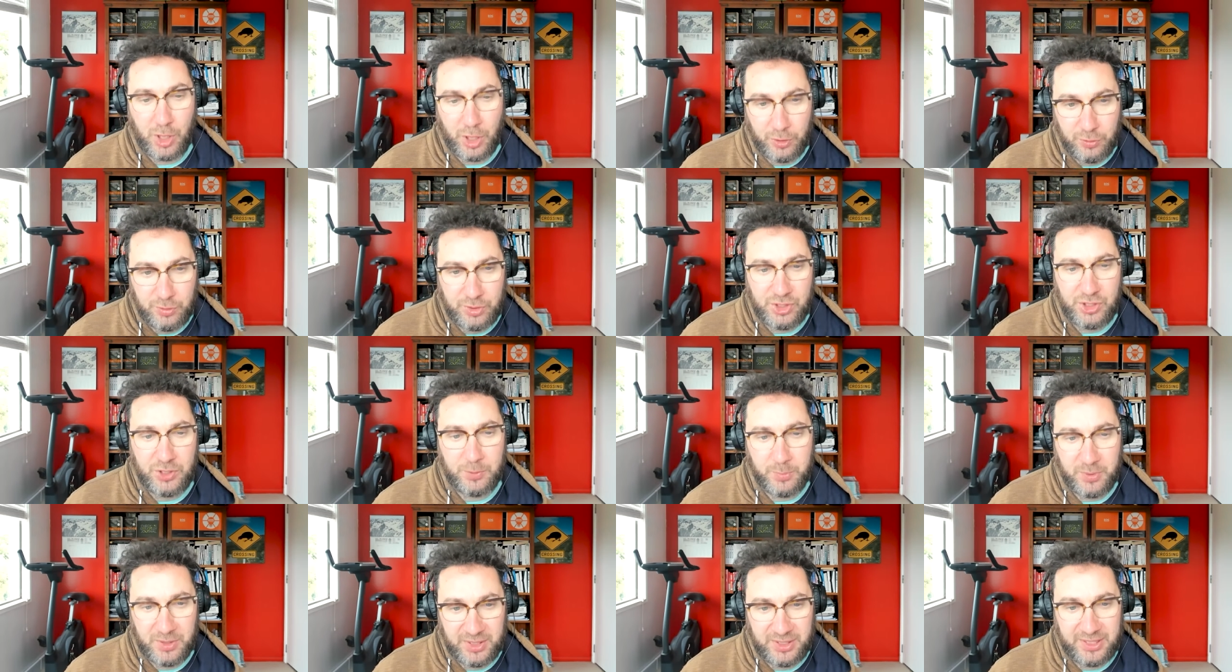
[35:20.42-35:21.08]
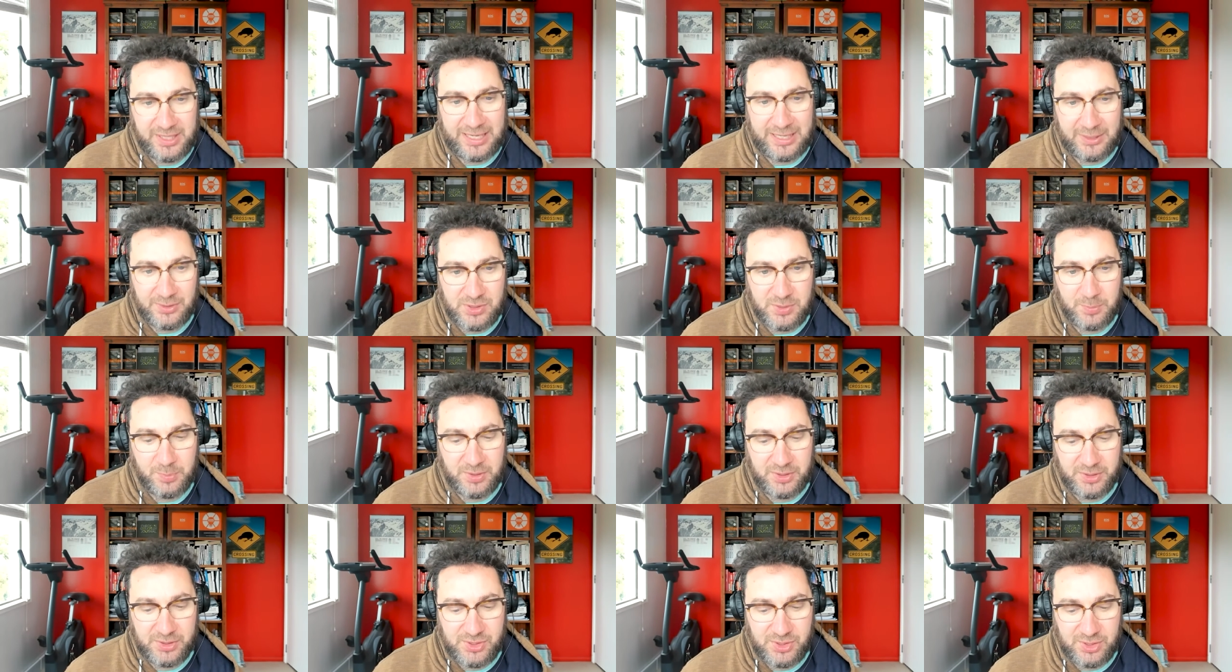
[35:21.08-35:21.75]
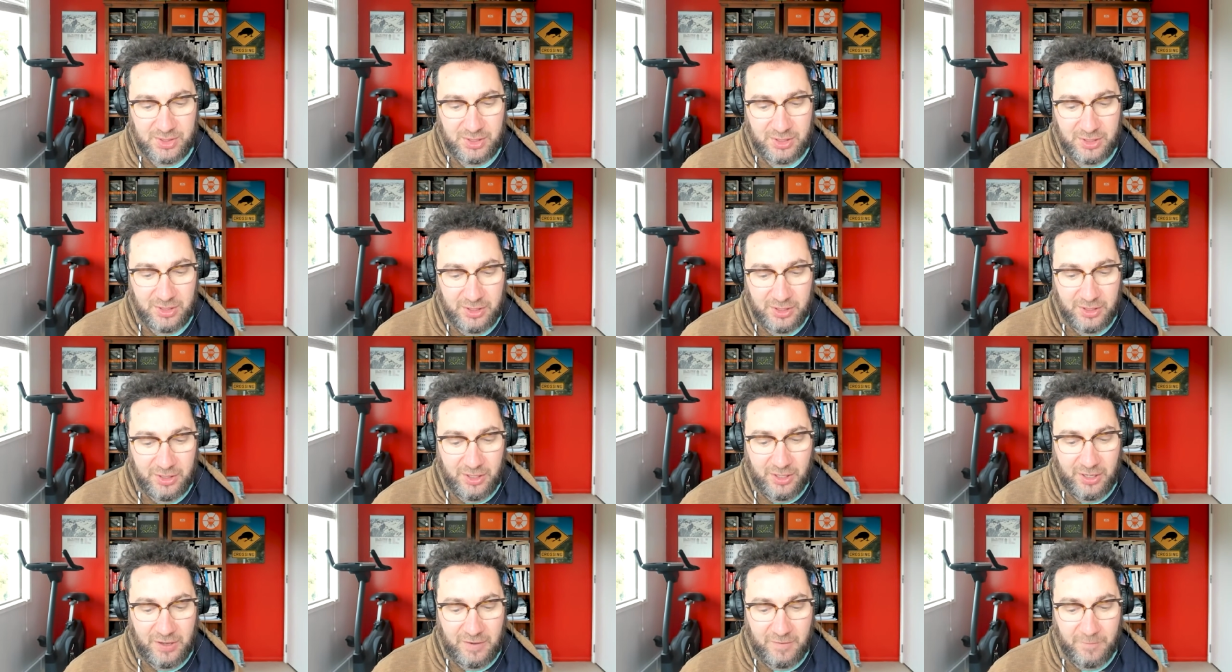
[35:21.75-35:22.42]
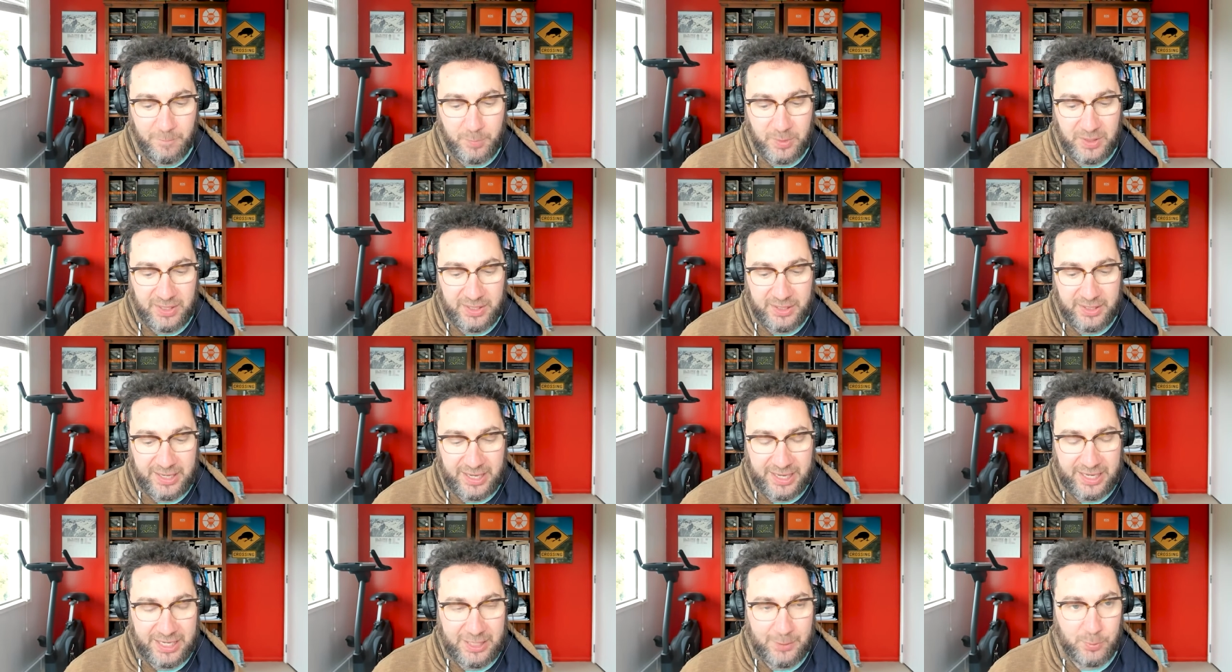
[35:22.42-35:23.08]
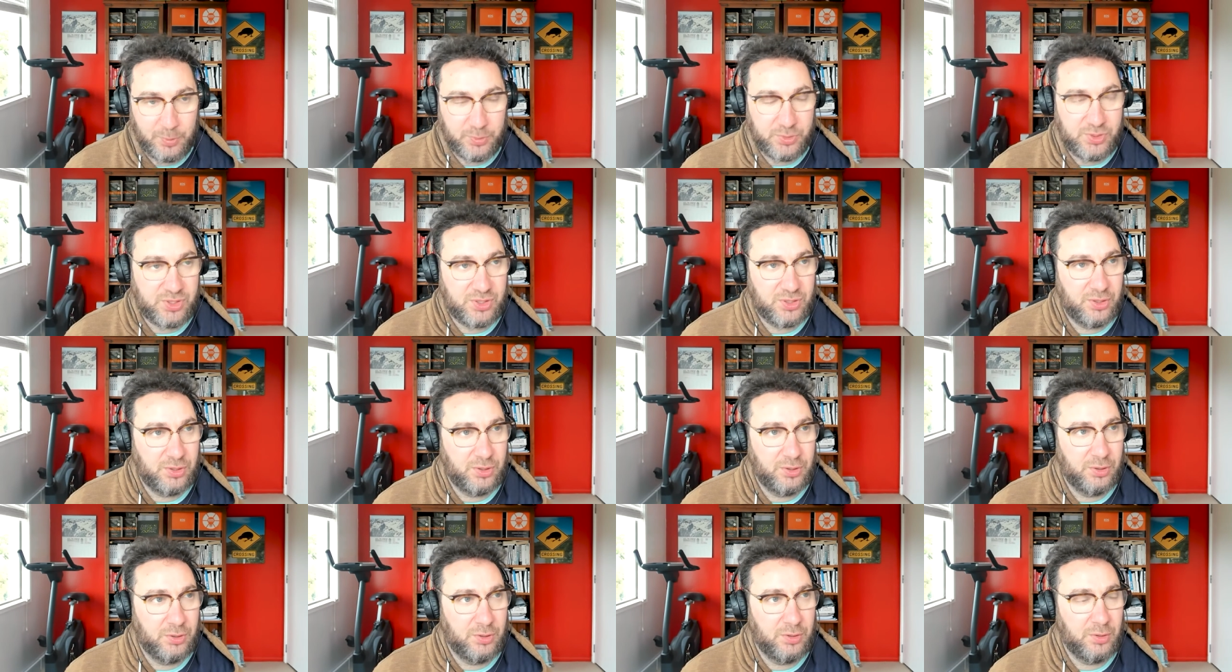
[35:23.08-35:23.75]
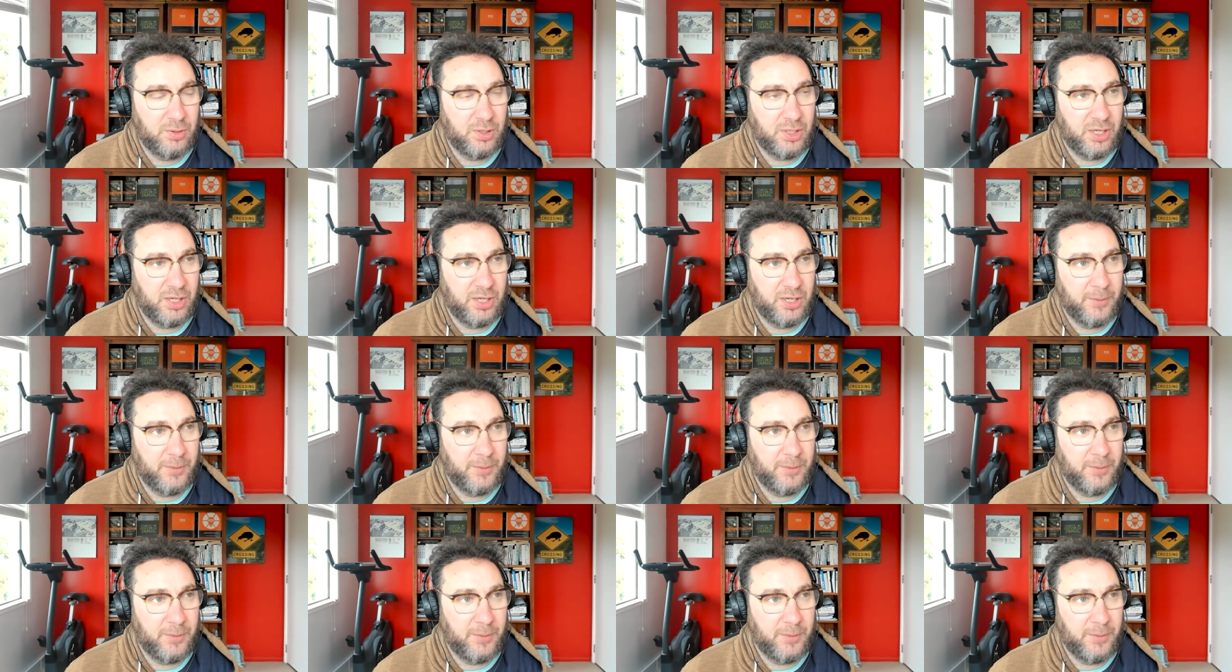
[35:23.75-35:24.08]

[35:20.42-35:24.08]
ownership and accountability of being able to